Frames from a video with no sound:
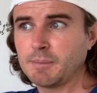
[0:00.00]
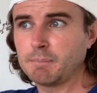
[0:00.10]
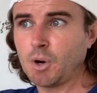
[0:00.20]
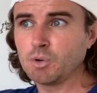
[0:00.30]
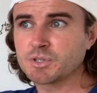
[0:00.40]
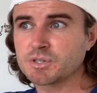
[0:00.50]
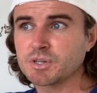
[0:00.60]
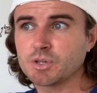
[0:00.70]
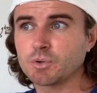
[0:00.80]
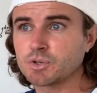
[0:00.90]
Most,
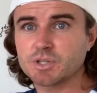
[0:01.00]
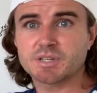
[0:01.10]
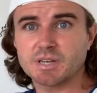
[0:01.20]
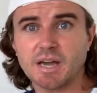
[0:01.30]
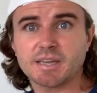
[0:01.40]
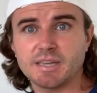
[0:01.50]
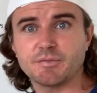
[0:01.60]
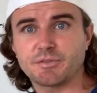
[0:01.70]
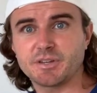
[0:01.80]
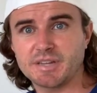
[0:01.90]
you're just lucky
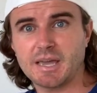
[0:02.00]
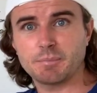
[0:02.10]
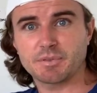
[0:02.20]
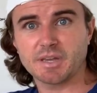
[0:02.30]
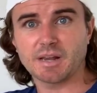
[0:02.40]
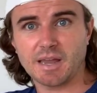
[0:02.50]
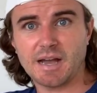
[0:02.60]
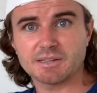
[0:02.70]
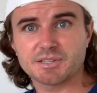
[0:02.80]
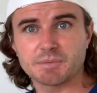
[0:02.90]
if the damn thing
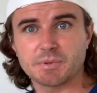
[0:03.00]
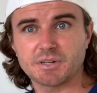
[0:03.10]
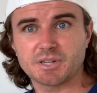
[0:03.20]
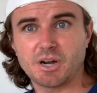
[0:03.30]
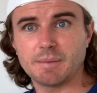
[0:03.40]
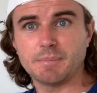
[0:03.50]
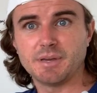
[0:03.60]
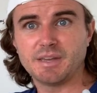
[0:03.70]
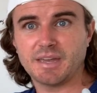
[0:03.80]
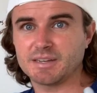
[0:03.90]
lasts a bit of time
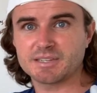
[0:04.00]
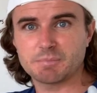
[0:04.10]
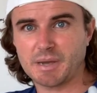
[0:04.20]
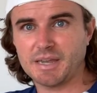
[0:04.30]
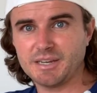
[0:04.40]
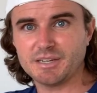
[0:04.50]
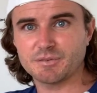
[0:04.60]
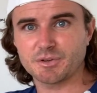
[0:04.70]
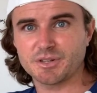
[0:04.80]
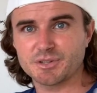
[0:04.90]
and doesn't pay any
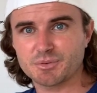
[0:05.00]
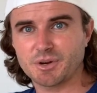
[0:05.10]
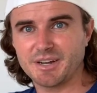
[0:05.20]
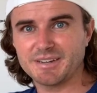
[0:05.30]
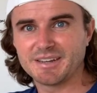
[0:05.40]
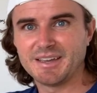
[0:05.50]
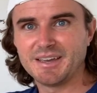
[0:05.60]
dividends, right?